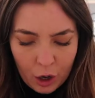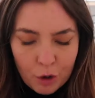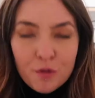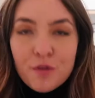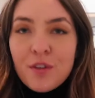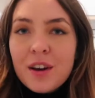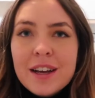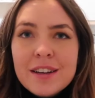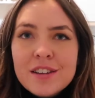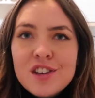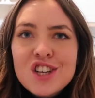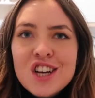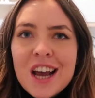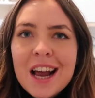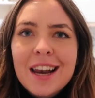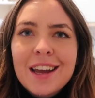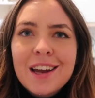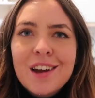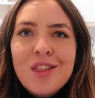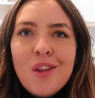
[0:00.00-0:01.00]
Hopefully it's a
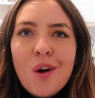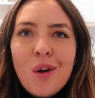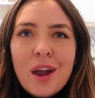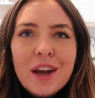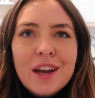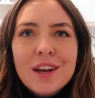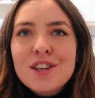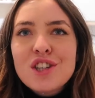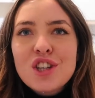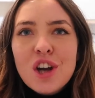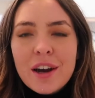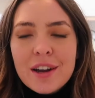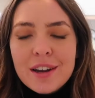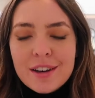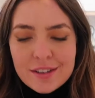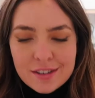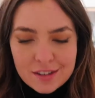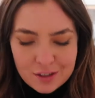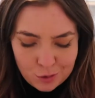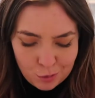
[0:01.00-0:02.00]
jelly and not like a
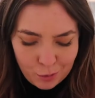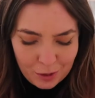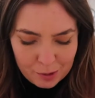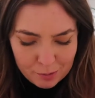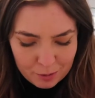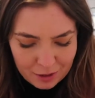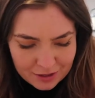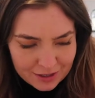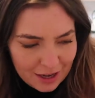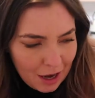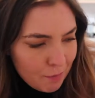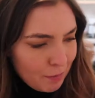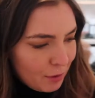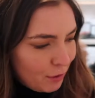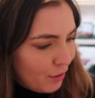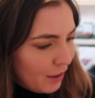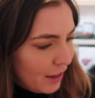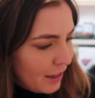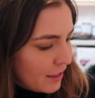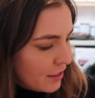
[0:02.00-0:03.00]
giant sweet, because that'd
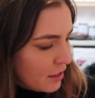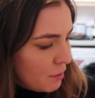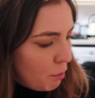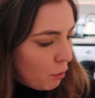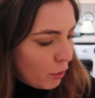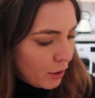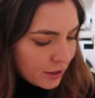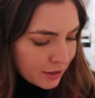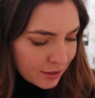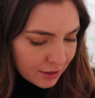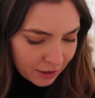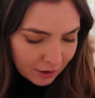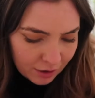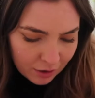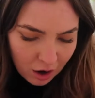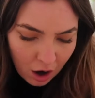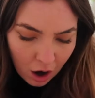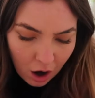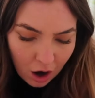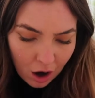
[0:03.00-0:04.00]
be really
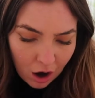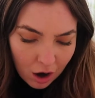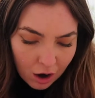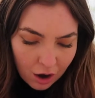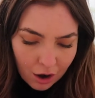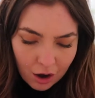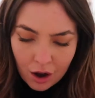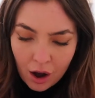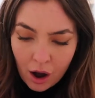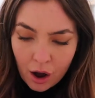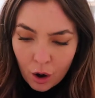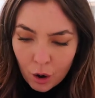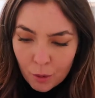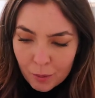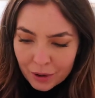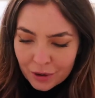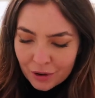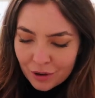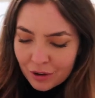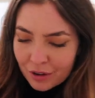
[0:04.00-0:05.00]
disappointing. Oh
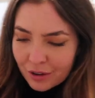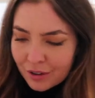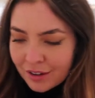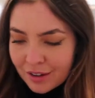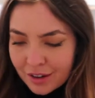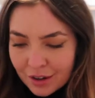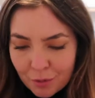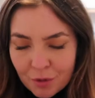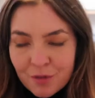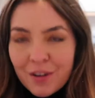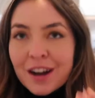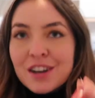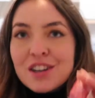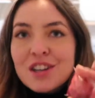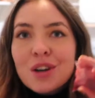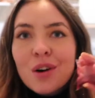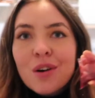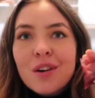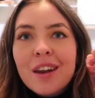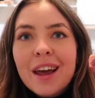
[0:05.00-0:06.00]
my god, we've
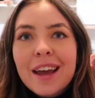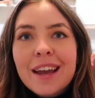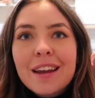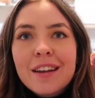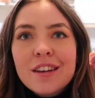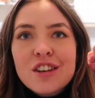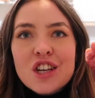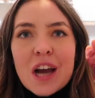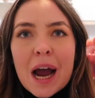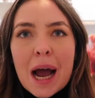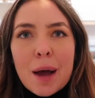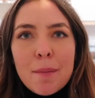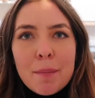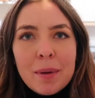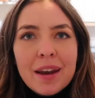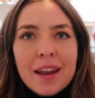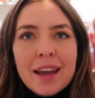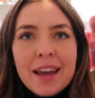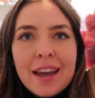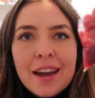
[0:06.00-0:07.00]
actually got like jam
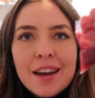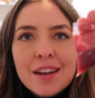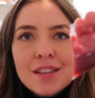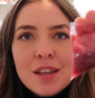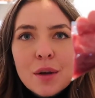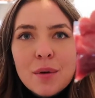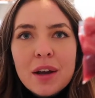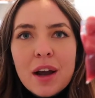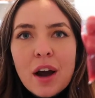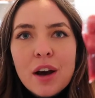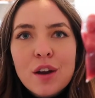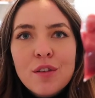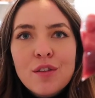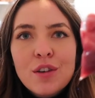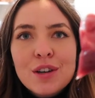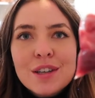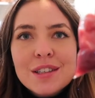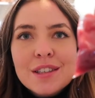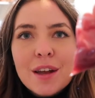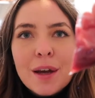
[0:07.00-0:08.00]
in here, so it kind of
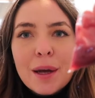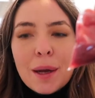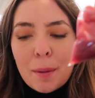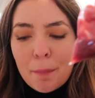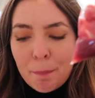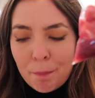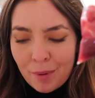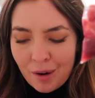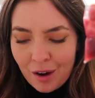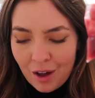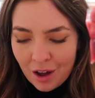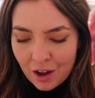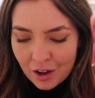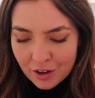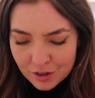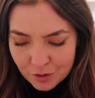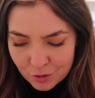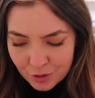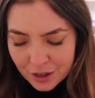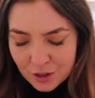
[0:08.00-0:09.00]
looks like
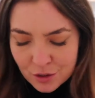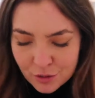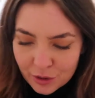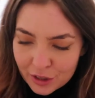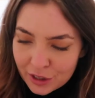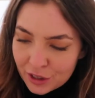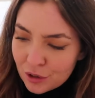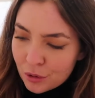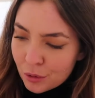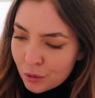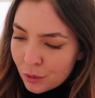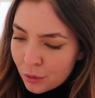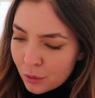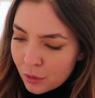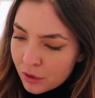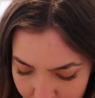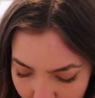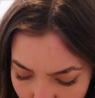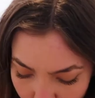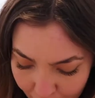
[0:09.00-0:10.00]
blood. That's really
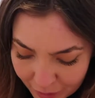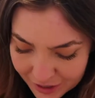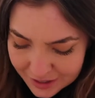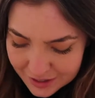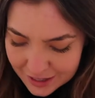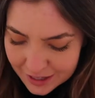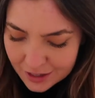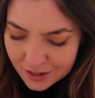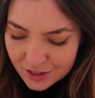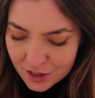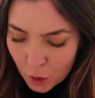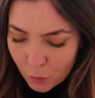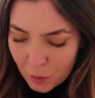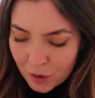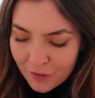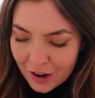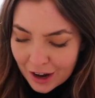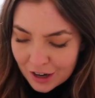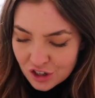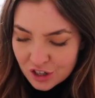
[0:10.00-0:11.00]
cool. Oh, I see. So
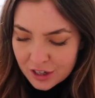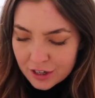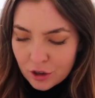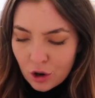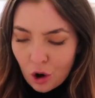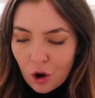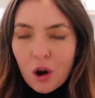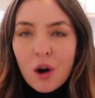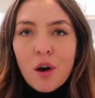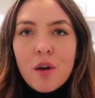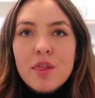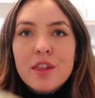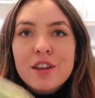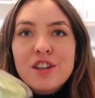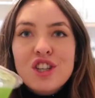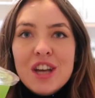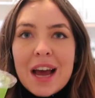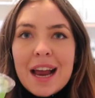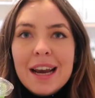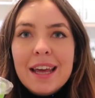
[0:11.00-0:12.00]
we've actually got the
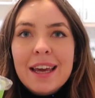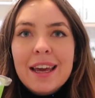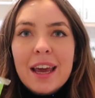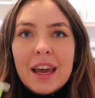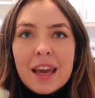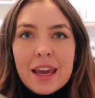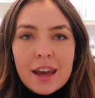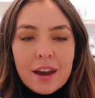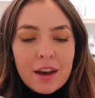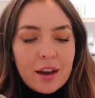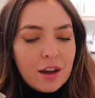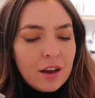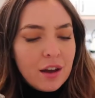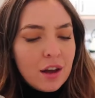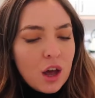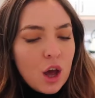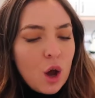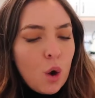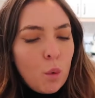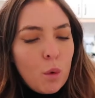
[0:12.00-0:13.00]
jelly here.
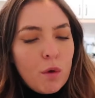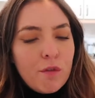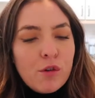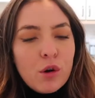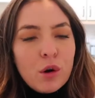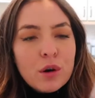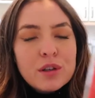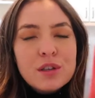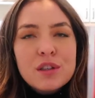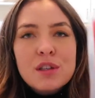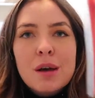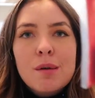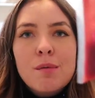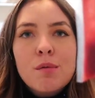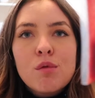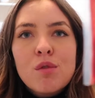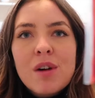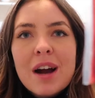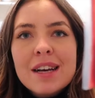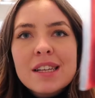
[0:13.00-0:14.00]
We've got some
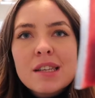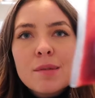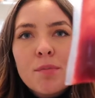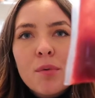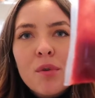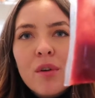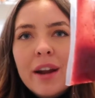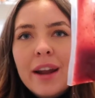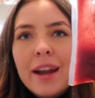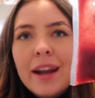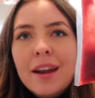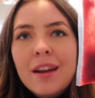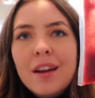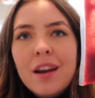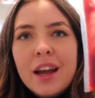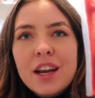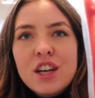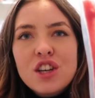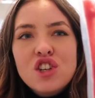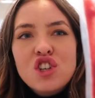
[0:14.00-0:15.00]
raspberry
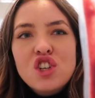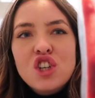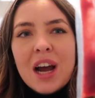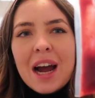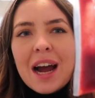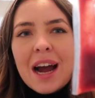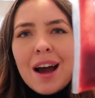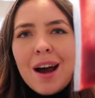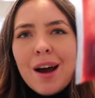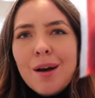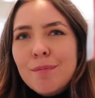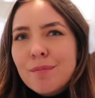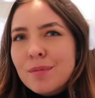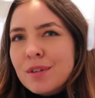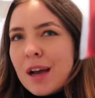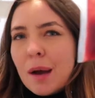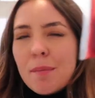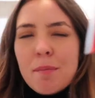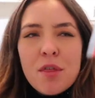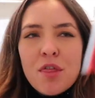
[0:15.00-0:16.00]
like jam
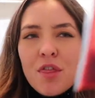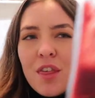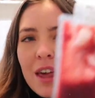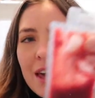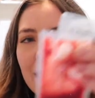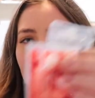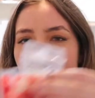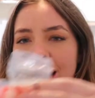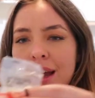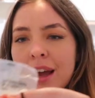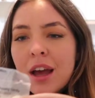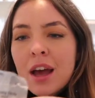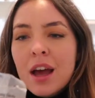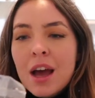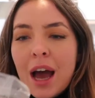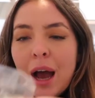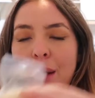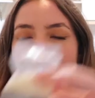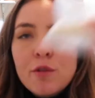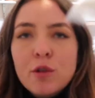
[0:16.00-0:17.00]
type of thing.
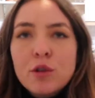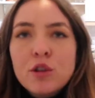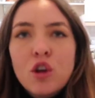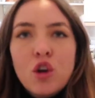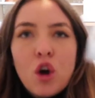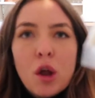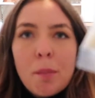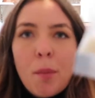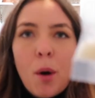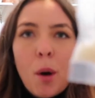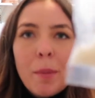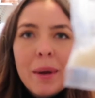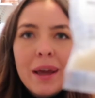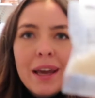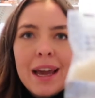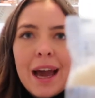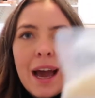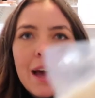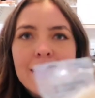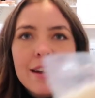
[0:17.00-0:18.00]
And we've also got the
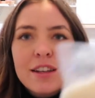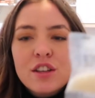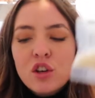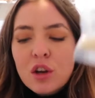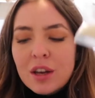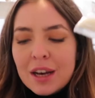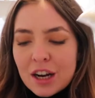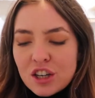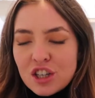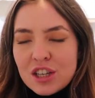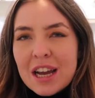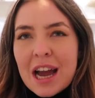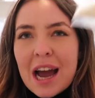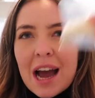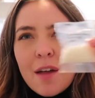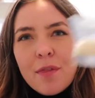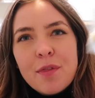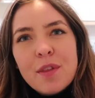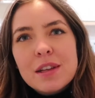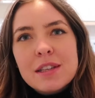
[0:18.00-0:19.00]
popping candy, so you can actually
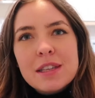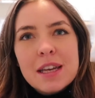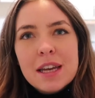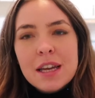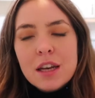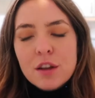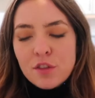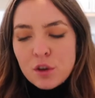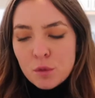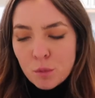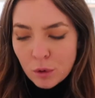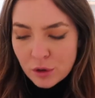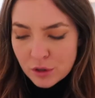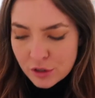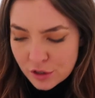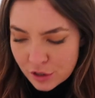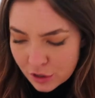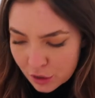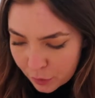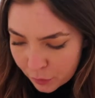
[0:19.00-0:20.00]
add this in if you
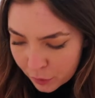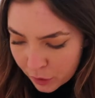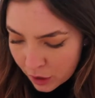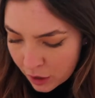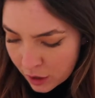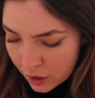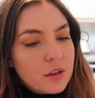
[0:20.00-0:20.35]
want to.